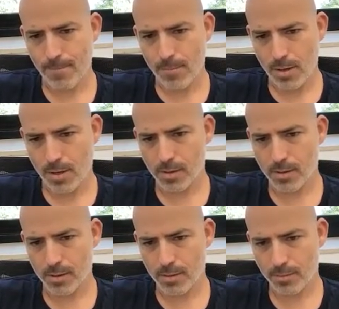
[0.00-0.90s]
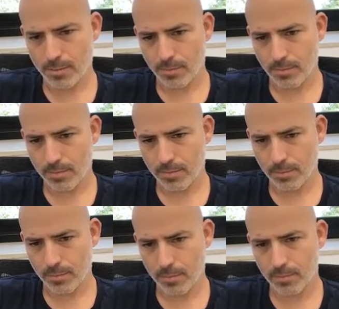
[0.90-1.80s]

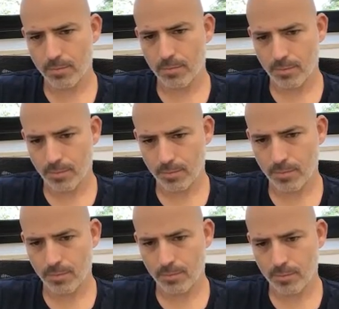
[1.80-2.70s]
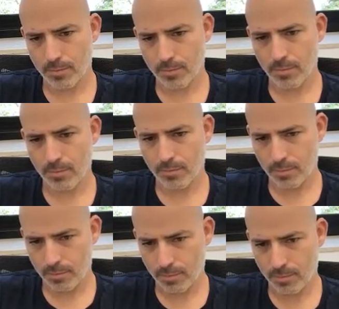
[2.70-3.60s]

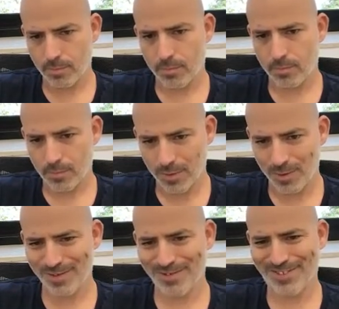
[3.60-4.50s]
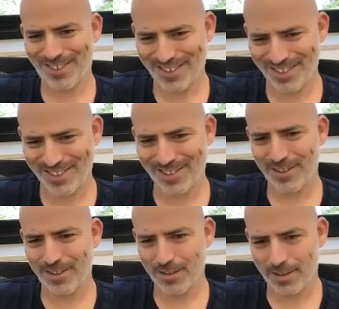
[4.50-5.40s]

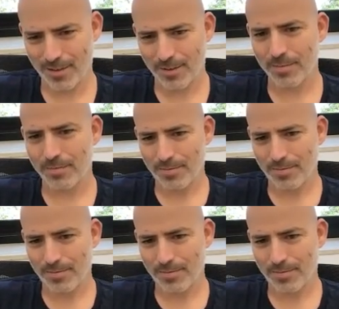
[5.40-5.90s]
(not speaking)